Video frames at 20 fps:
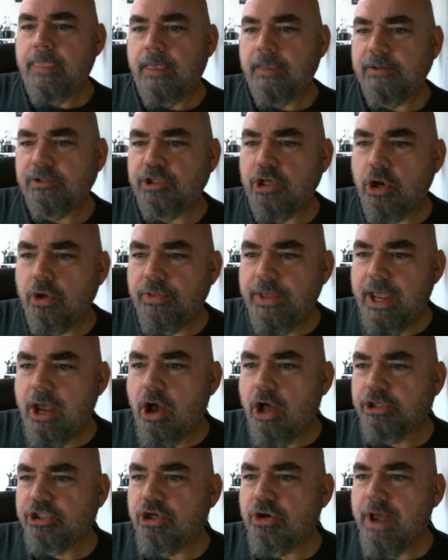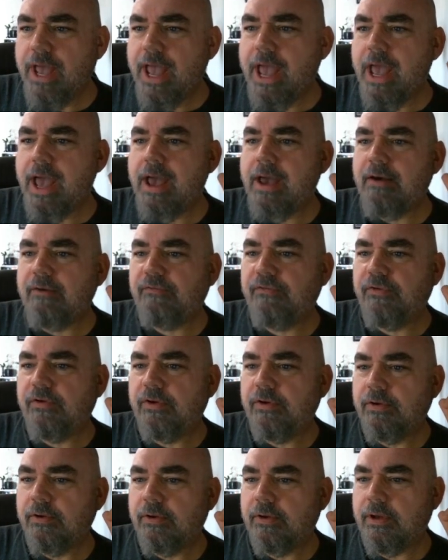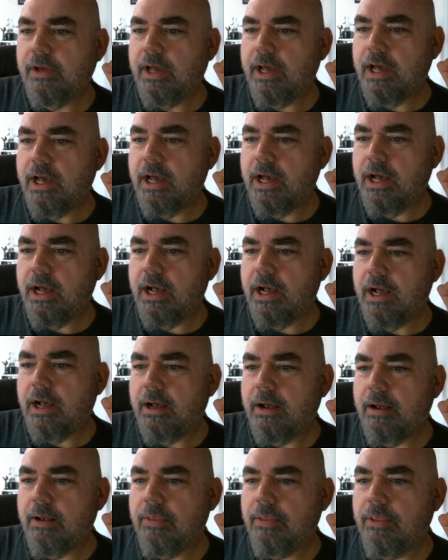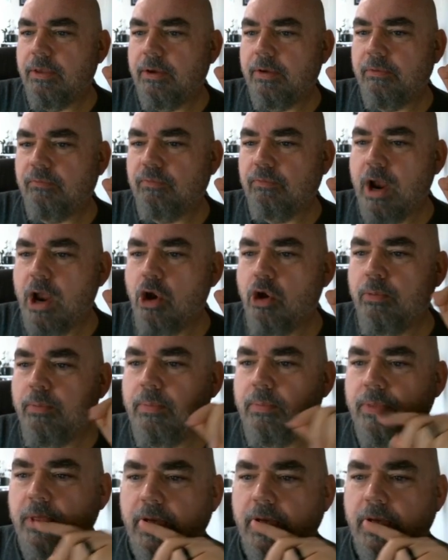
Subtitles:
So they also have DeWalt